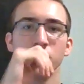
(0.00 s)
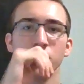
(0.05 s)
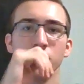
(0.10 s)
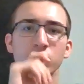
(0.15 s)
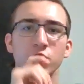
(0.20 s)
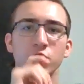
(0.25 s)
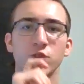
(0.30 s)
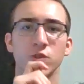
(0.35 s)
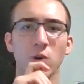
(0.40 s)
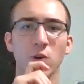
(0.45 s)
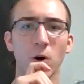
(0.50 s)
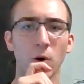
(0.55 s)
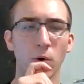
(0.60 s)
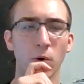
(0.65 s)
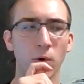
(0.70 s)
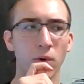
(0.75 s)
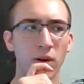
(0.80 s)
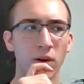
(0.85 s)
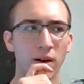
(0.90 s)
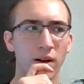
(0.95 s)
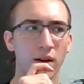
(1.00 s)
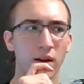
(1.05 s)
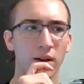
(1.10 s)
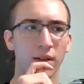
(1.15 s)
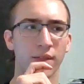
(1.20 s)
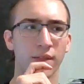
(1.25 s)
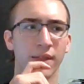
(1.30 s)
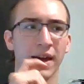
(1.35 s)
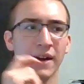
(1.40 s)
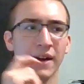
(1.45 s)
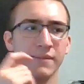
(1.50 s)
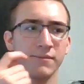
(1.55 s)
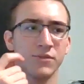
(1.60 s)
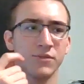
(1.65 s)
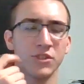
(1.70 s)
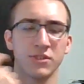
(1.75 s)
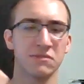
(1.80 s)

so that